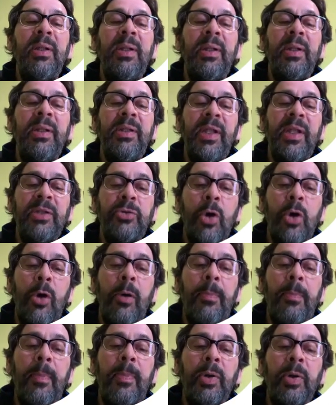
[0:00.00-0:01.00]
in the
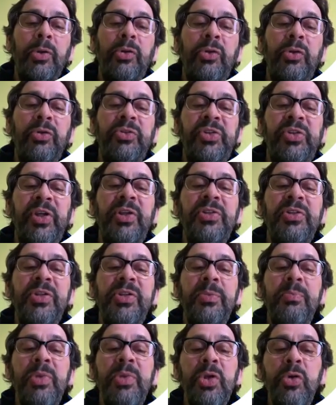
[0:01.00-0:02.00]
top, but
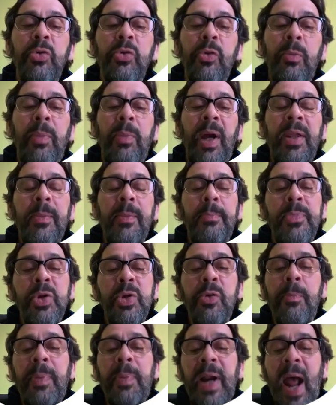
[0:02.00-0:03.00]
changing mu by
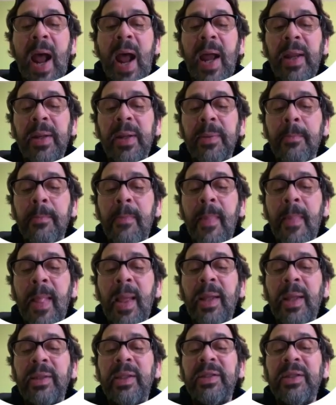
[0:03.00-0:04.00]
mu prime,
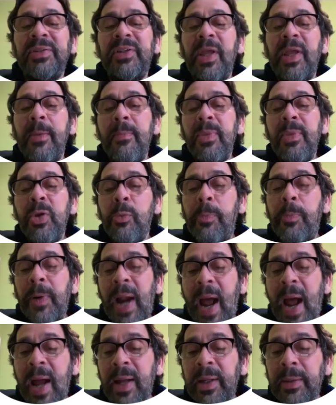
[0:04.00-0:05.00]
the same mu
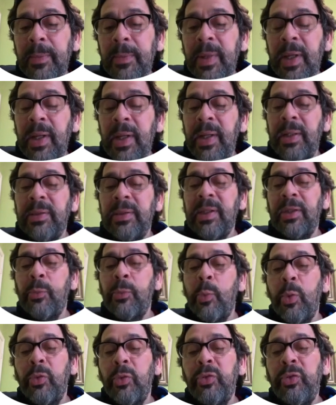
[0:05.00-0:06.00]
prime that
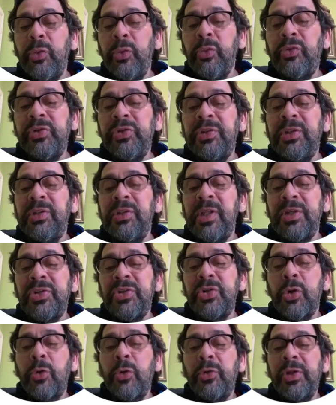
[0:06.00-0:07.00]
was used in
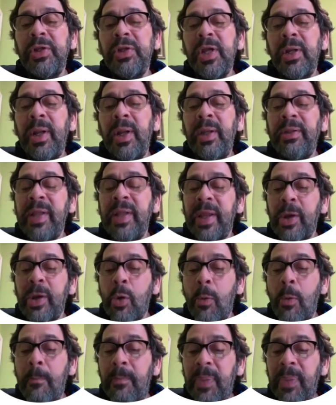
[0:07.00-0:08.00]
the
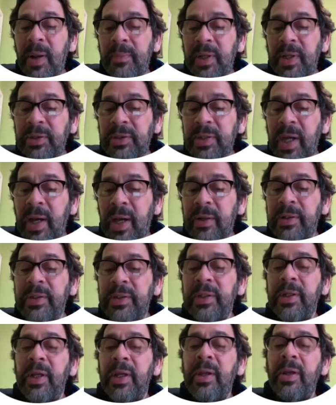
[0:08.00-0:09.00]

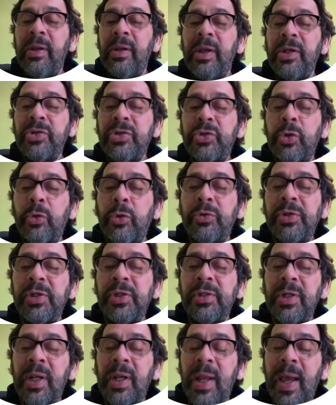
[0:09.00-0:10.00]
complementary
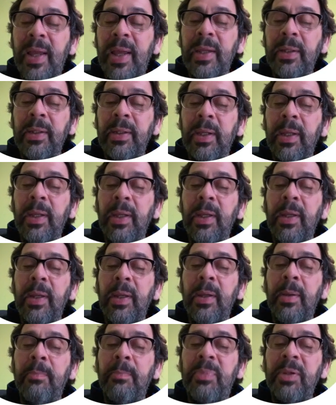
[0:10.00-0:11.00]
Schrodinger-like
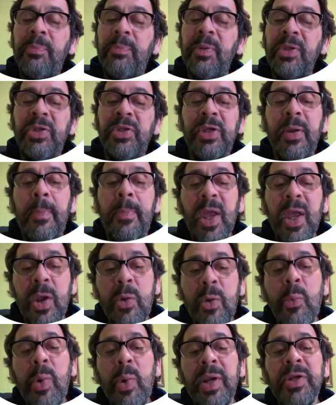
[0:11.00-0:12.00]
PPGP
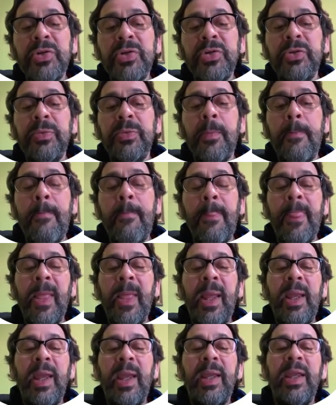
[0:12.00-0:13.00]
equation.
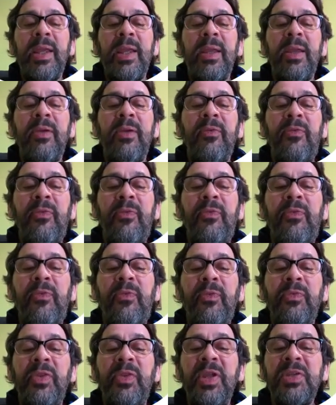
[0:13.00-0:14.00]
if
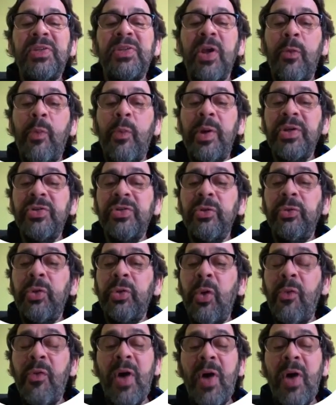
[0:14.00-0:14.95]
this equation don't